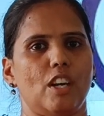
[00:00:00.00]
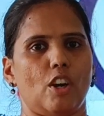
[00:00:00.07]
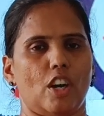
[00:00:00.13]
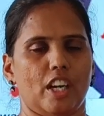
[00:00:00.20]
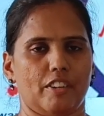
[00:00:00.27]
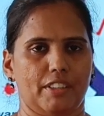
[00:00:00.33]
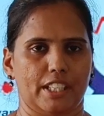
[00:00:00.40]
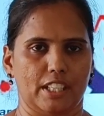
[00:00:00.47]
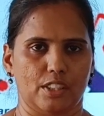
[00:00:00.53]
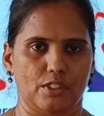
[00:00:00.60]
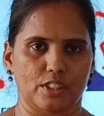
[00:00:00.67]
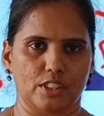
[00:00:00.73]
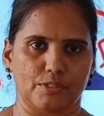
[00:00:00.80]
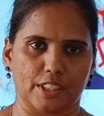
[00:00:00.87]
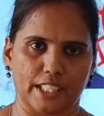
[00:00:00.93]
or we can
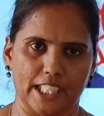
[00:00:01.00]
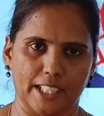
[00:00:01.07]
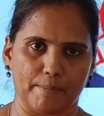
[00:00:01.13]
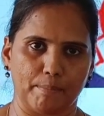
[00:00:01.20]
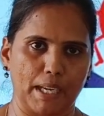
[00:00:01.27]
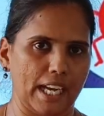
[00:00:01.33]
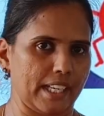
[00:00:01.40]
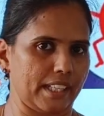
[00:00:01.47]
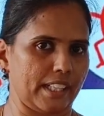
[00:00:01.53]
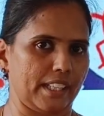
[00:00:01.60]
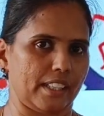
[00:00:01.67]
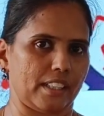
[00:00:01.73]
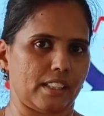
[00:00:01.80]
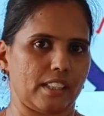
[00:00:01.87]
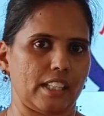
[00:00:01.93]
use for net
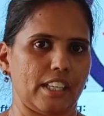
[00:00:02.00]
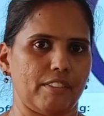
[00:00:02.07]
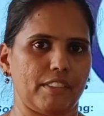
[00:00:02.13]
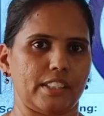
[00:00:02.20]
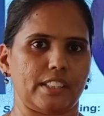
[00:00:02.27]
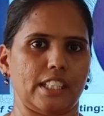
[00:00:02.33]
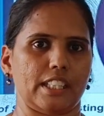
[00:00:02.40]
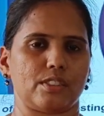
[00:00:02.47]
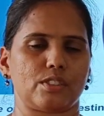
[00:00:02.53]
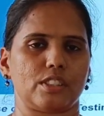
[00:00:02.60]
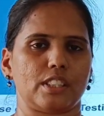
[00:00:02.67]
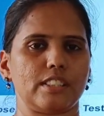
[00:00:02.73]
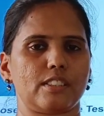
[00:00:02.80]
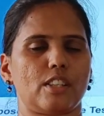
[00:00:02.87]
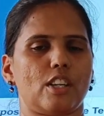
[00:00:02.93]
banking, everything. So
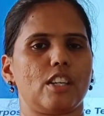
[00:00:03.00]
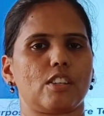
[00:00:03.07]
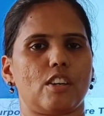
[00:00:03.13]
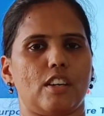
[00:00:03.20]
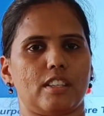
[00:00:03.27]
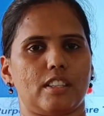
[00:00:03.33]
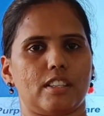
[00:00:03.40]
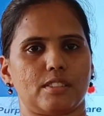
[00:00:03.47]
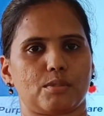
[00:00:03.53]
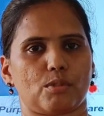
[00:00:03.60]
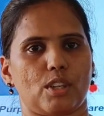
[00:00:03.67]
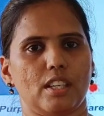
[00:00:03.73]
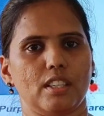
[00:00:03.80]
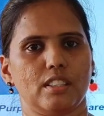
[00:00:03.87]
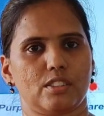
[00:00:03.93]
these are all called as
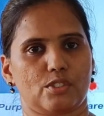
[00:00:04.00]
what?